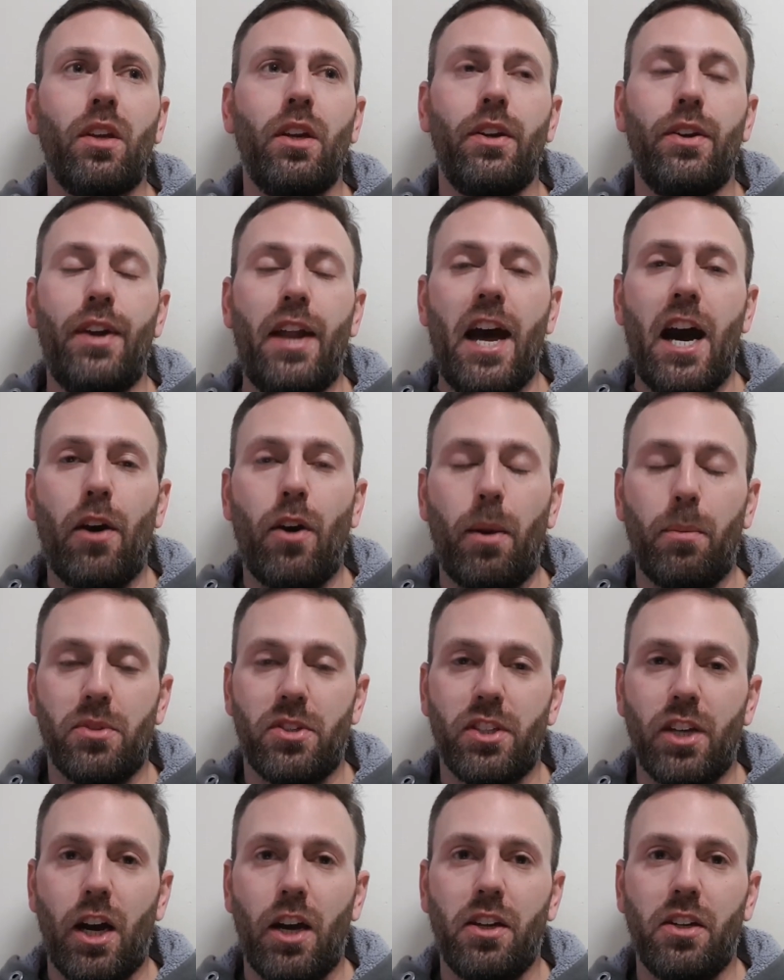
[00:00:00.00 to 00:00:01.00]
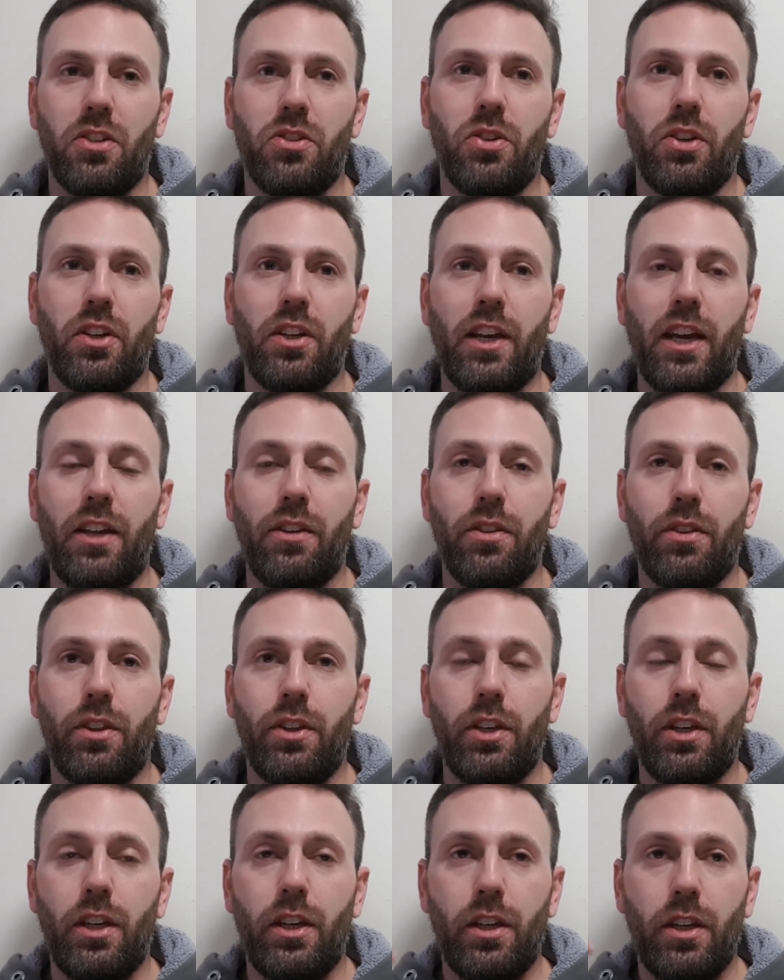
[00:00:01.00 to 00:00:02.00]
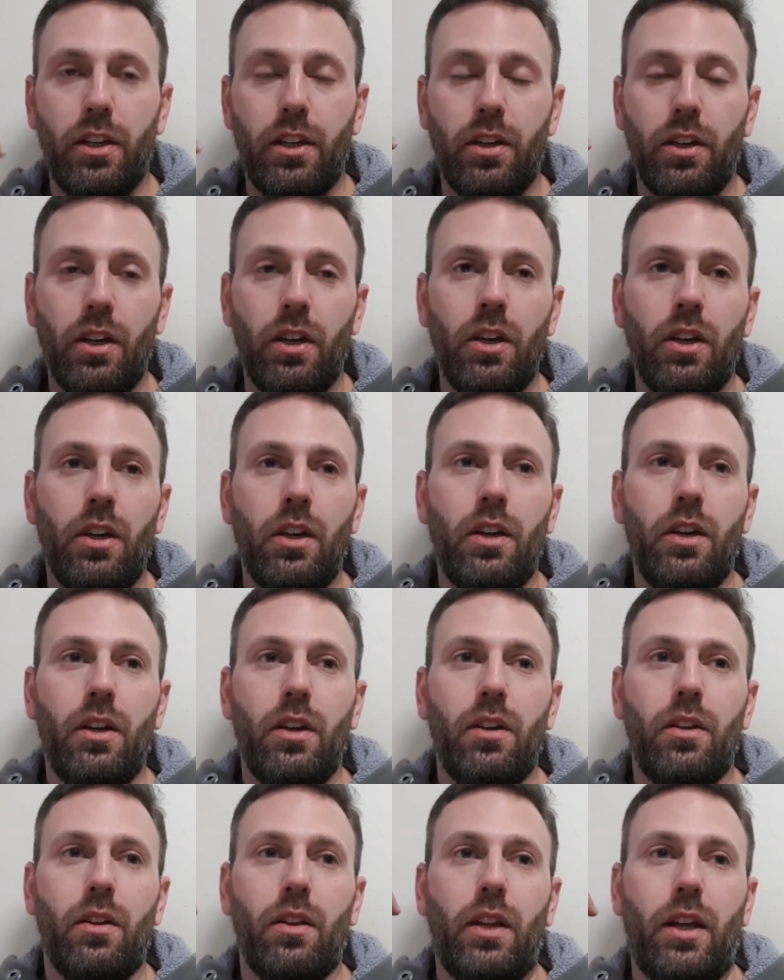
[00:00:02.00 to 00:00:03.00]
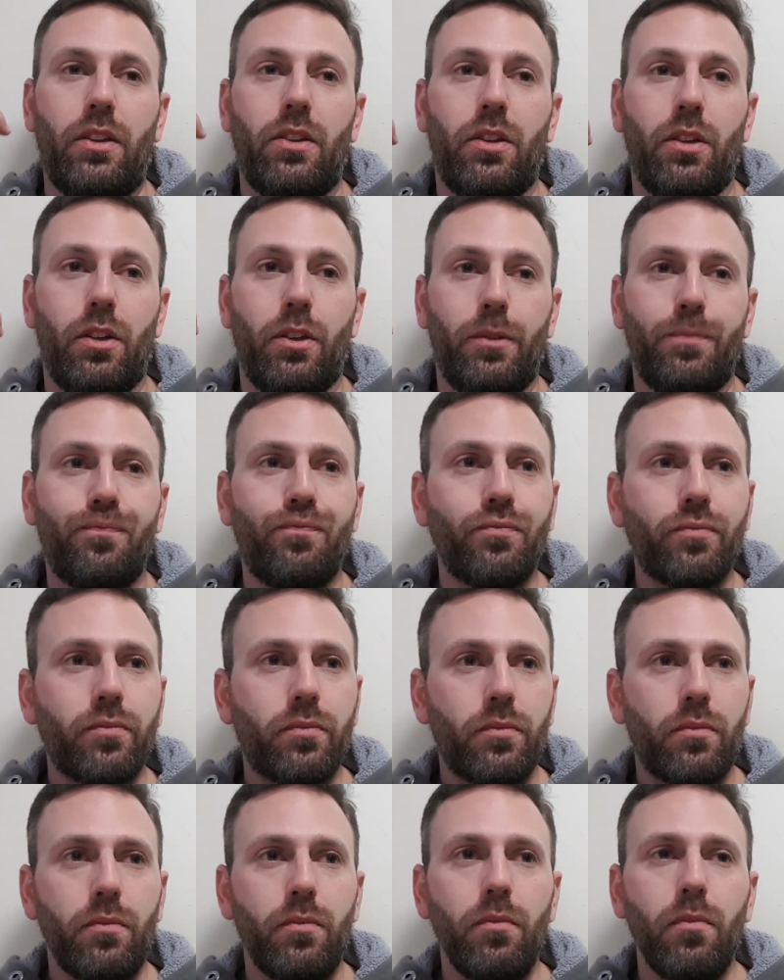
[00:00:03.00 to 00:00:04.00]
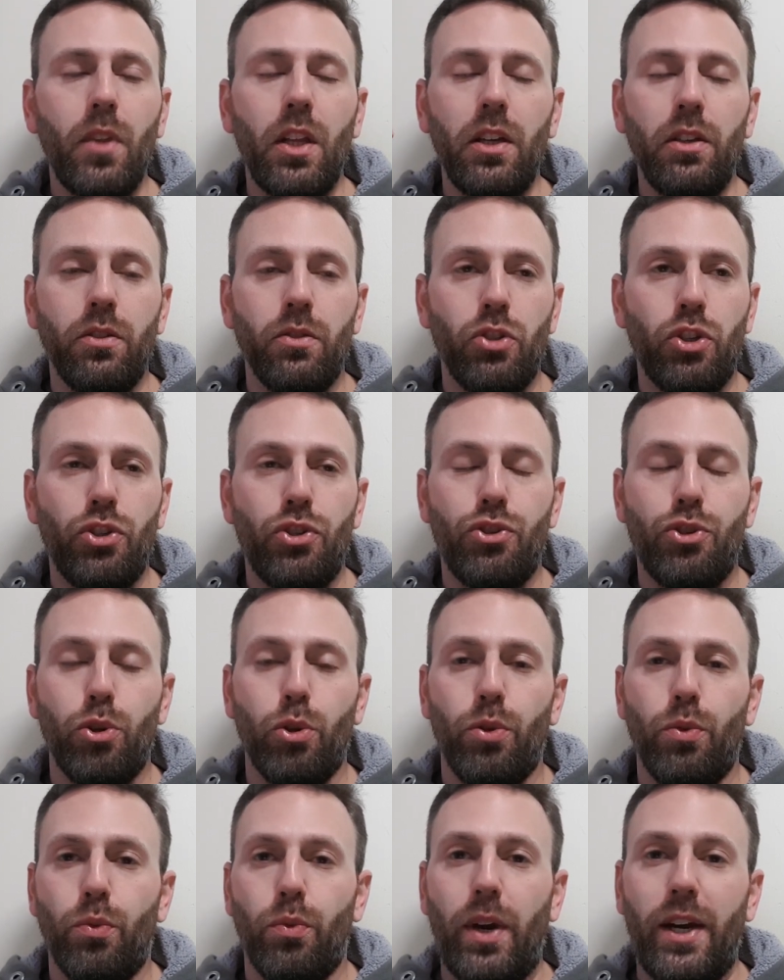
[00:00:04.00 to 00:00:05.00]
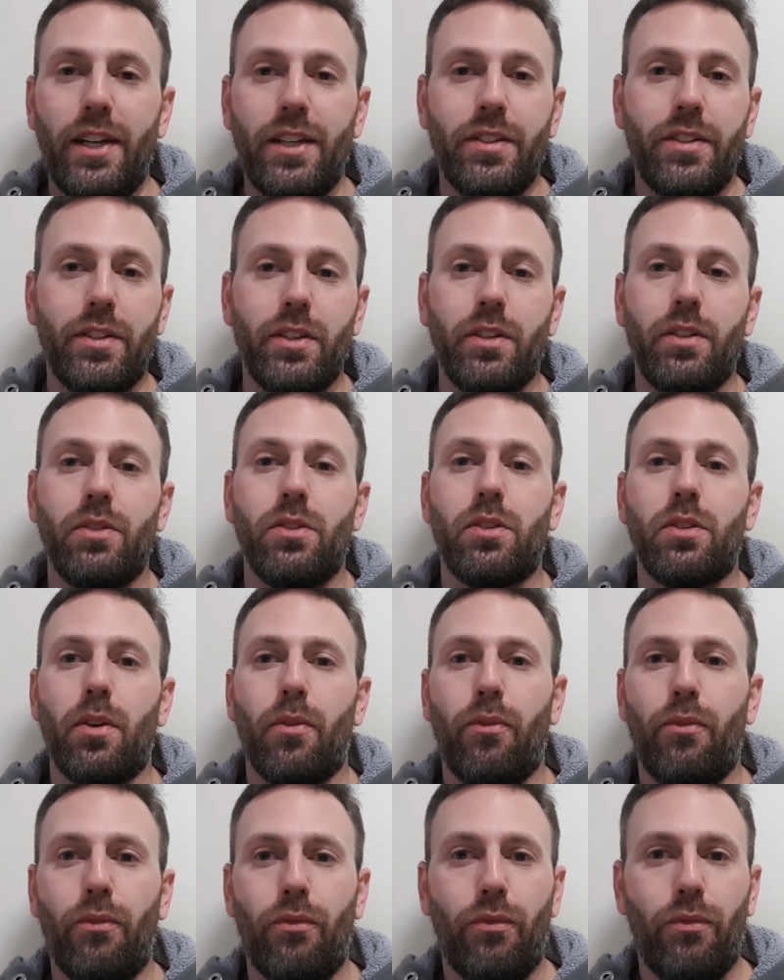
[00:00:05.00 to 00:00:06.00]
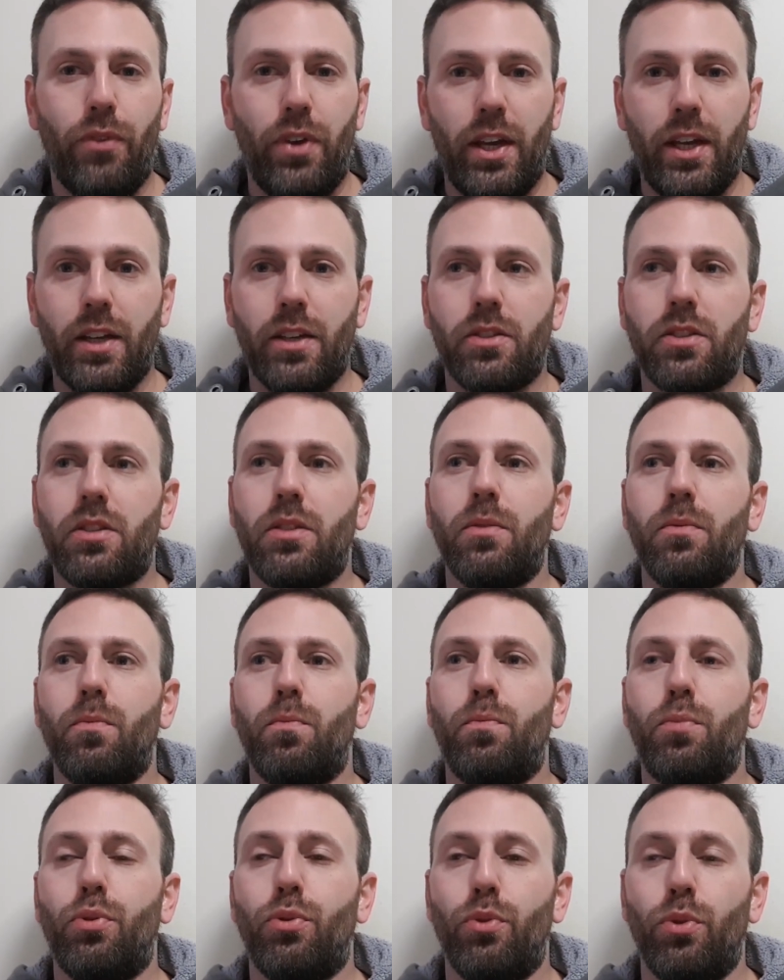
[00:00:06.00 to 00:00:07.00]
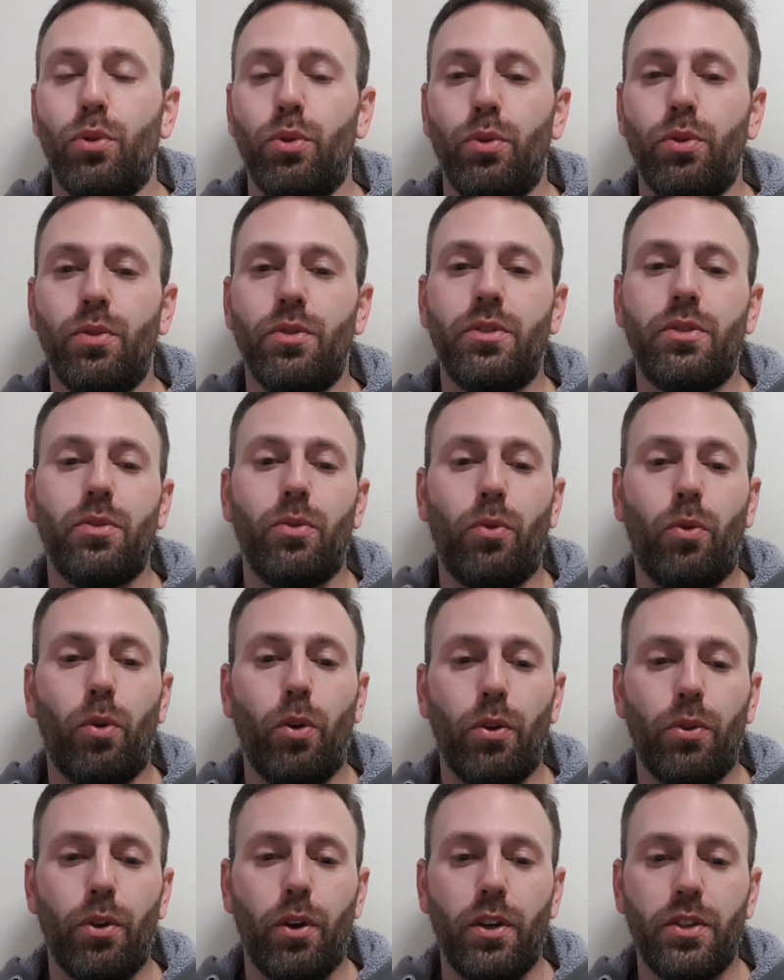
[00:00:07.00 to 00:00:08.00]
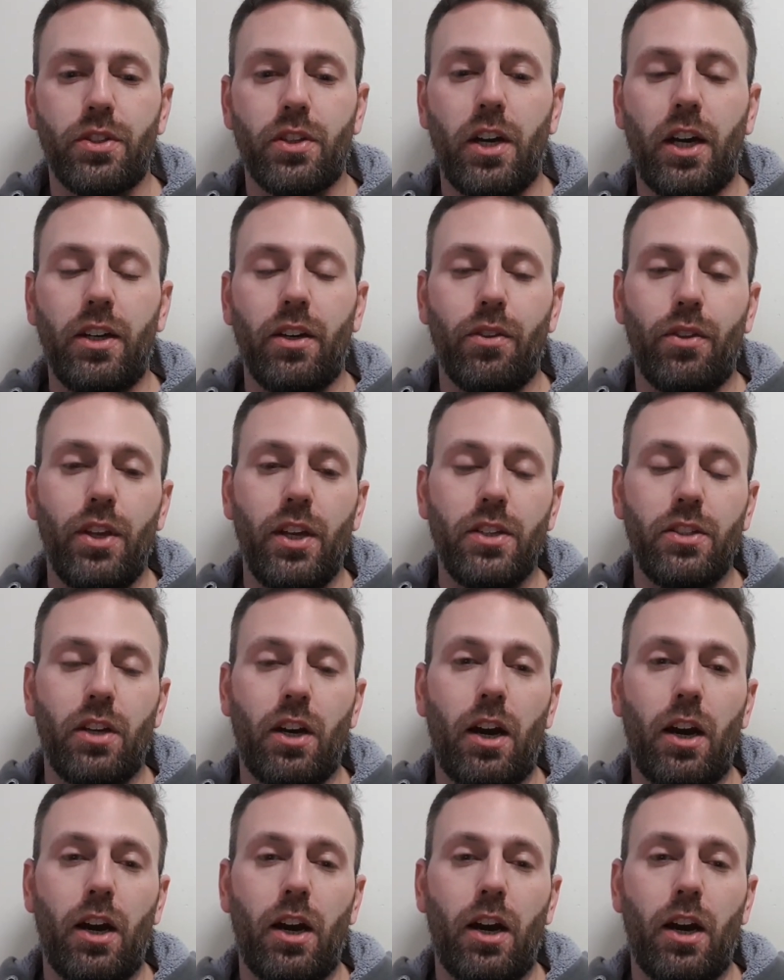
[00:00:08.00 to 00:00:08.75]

now I'm starting to get the like the stewed raisins, figs, prunes, all those kind of things.